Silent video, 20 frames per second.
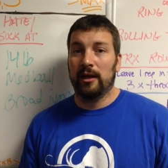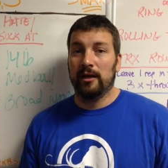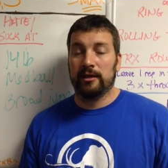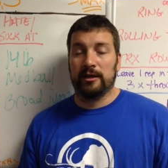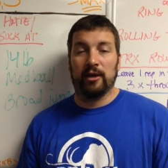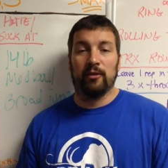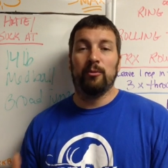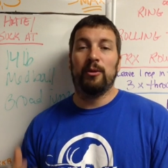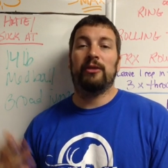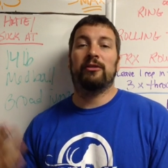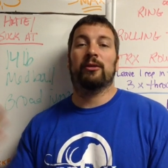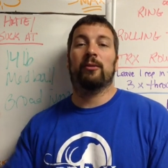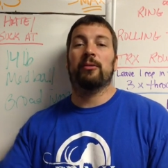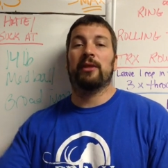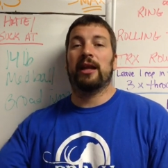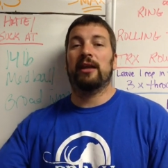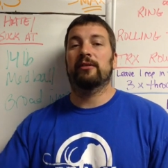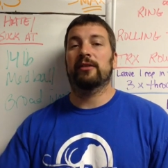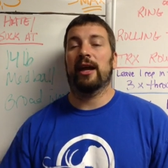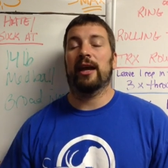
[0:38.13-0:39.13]
Give me some
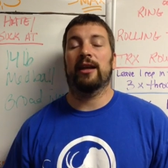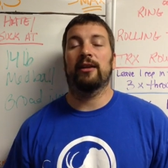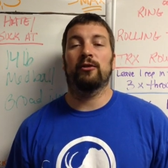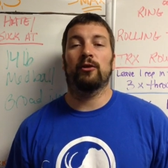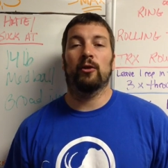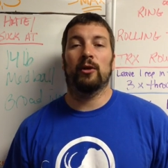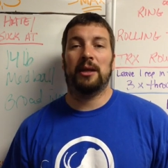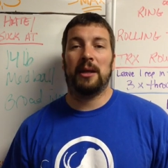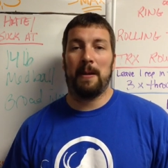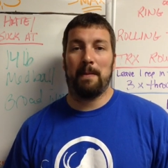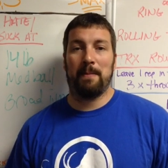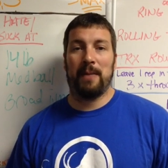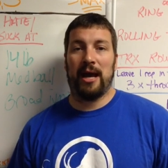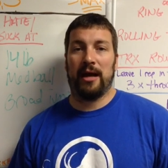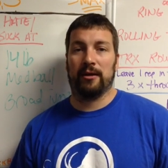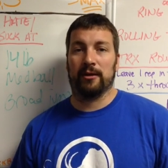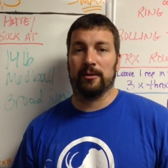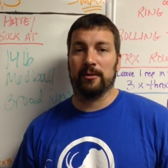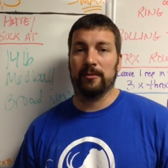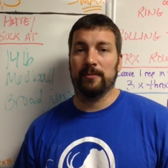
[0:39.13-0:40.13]
things I can do to get
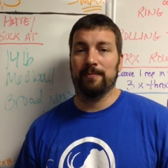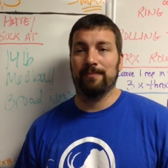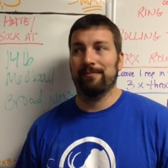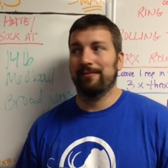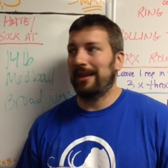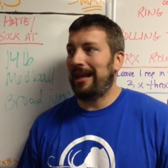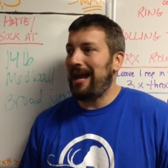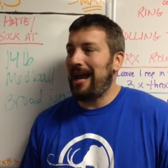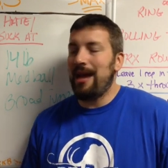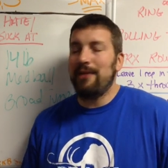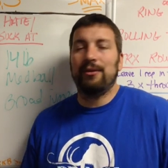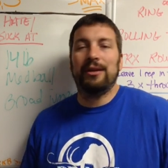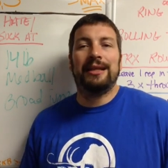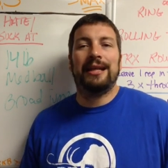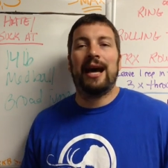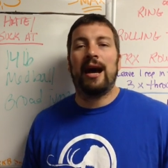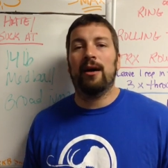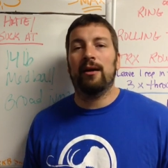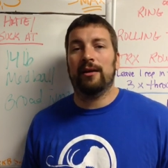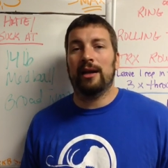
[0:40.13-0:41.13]
better. Having
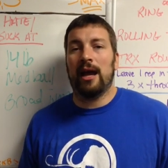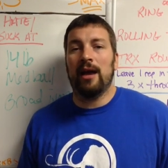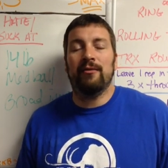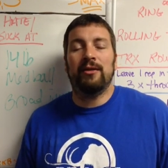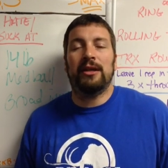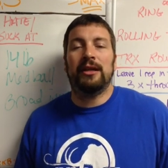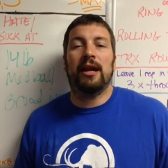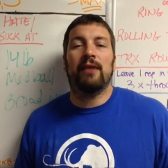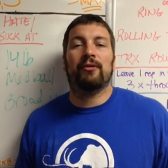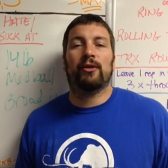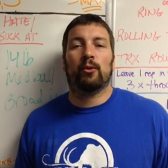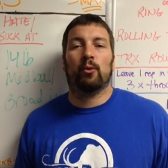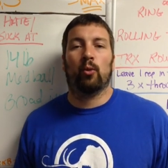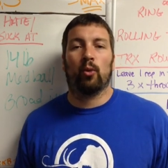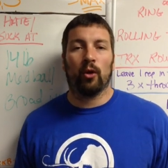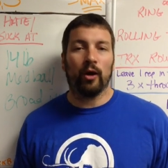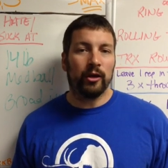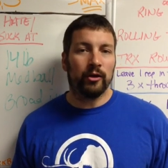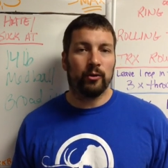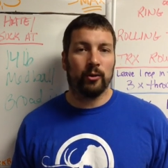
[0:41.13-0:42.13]
not having never
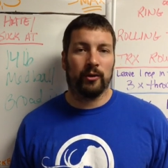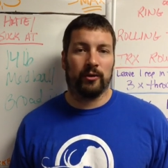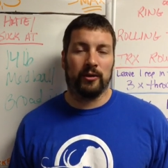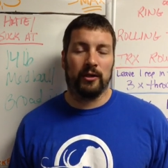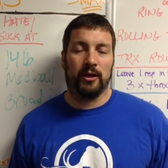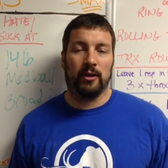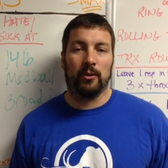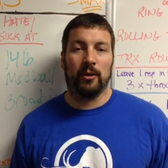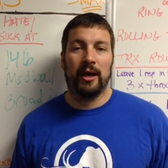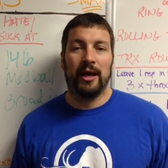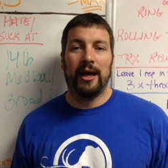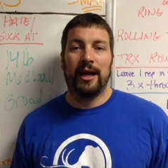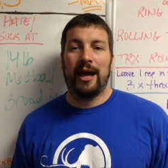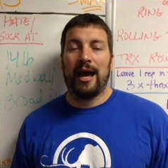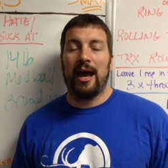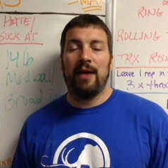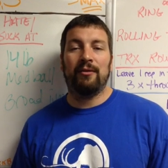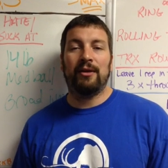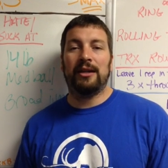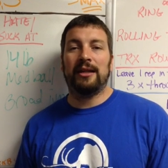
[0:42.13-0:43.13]
worked with you,
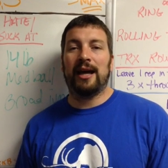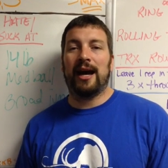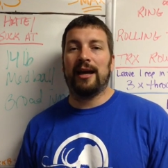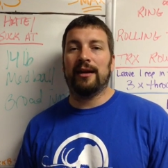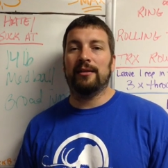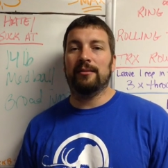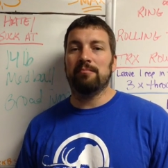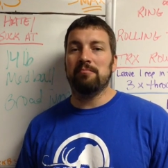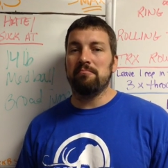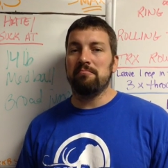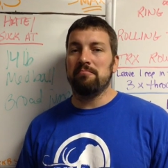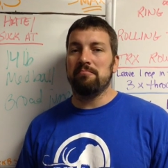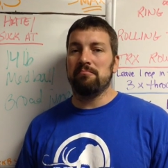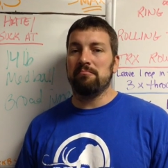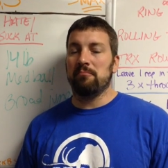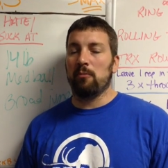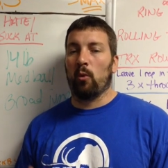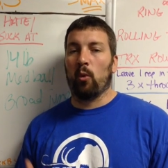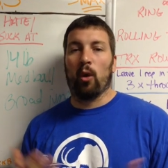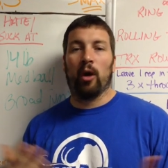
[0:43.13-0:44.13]
having not
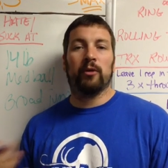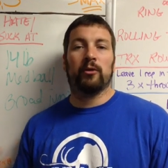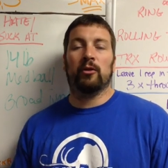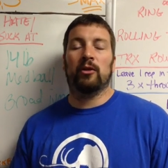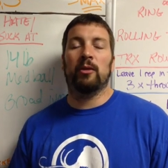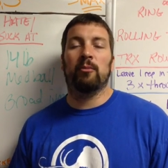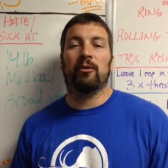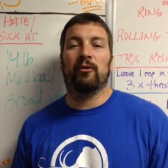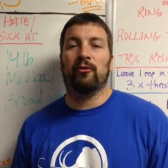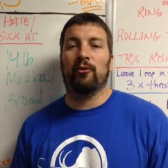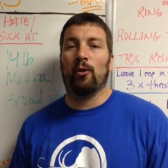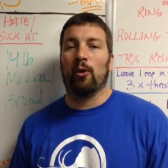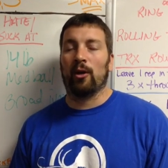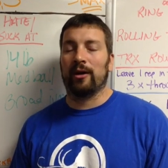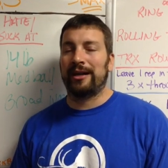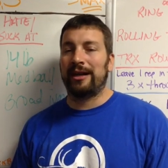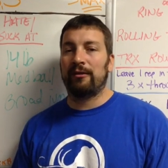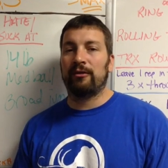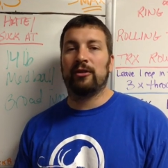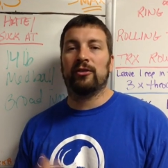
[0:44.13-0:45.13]
worked with you
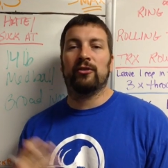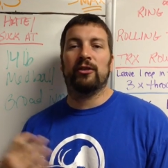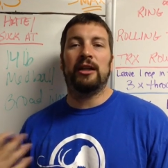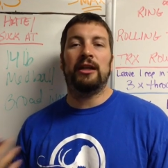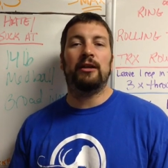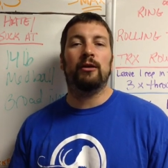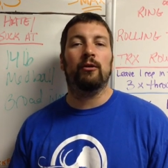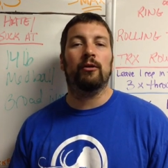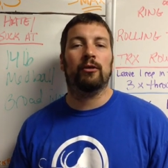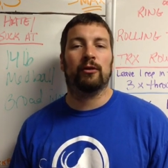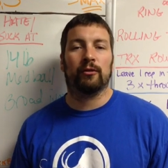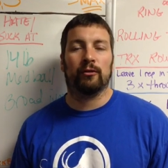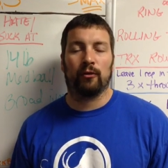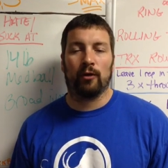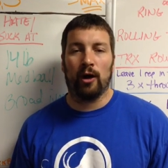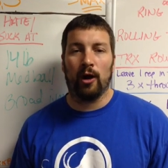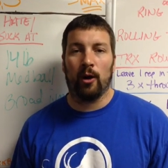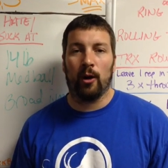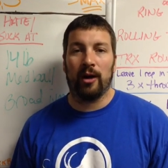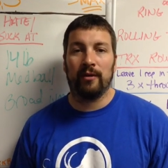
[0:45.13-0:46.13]
before, never seen you
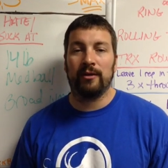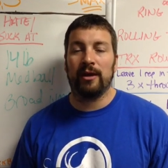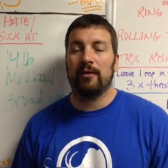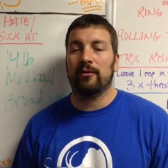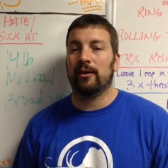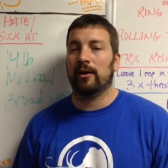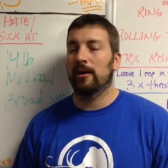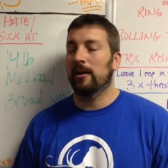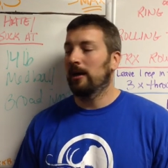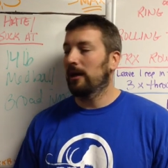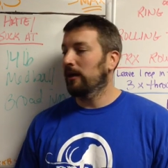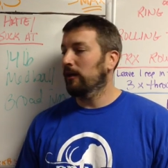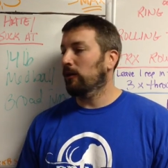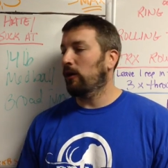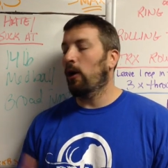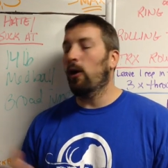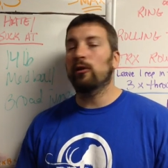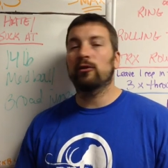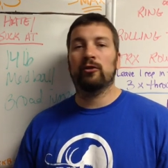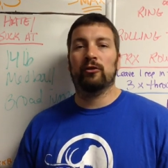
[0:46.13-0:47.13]
throw, I've never
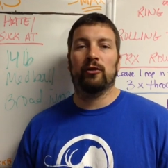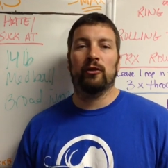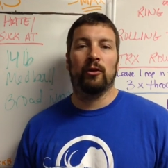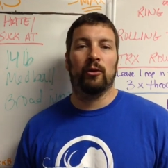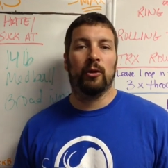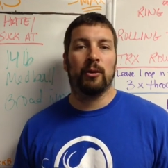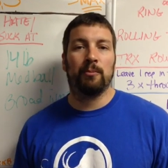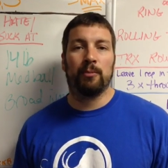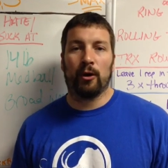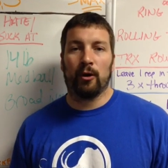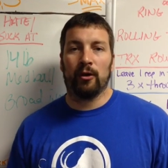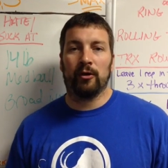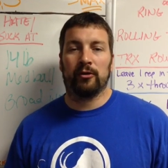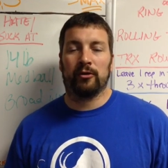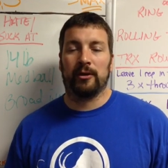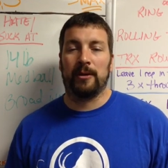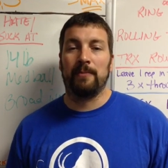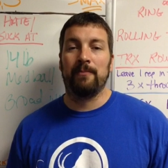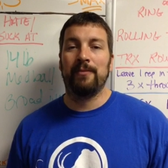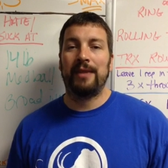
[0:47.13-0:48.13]
coached you in
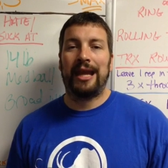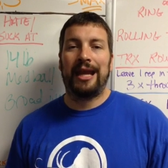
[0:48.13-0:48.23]
person.